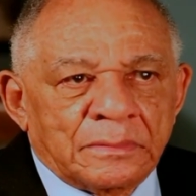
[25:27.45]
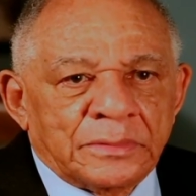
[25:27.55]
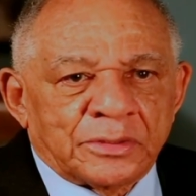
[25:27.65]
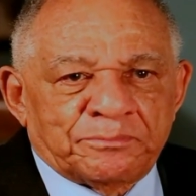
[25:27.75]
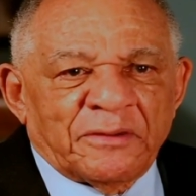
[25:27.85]

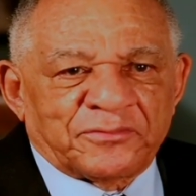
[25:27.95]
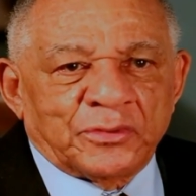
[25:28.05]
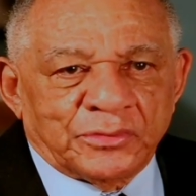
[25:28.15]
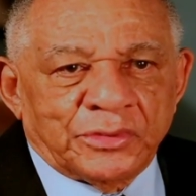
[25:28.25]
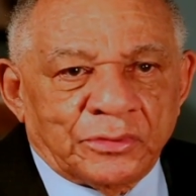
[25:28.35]
Near Buffalo,
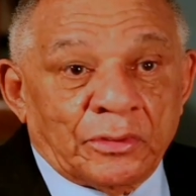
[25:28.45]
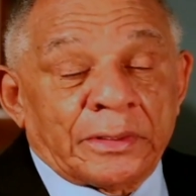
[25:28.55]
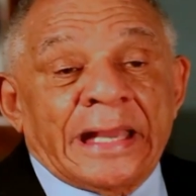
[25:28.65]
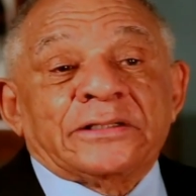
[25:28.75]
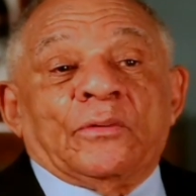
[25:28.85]
New York.
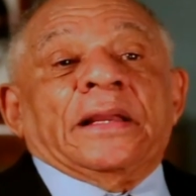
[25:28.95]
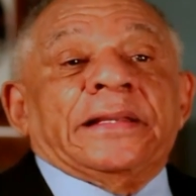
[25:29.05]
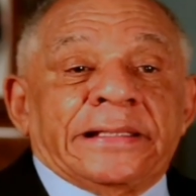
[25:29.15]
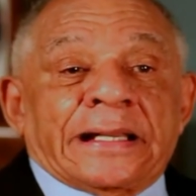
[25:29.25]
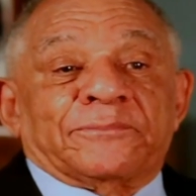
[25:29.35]
Anyway,
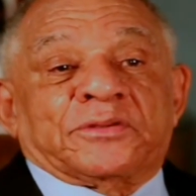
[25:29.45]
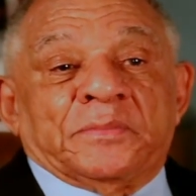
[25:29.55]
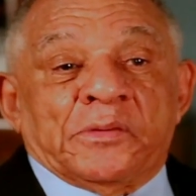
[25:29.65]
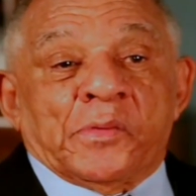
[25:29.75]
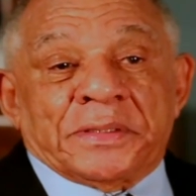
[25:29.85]
he come to
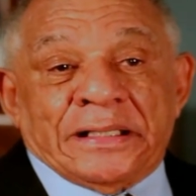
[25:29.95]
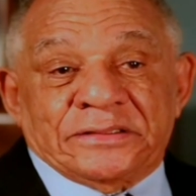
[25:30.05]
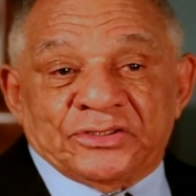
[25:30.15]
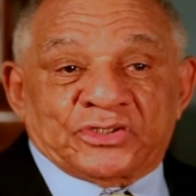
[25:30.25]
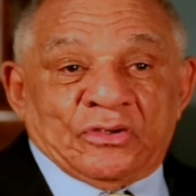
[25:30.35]
me when we got
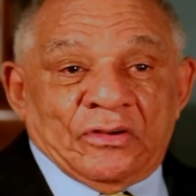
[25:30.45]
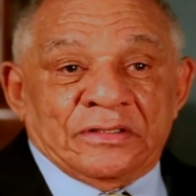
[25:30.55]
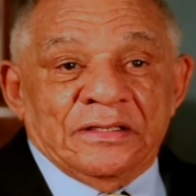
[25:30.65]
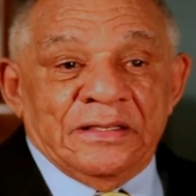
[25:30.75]
discharged.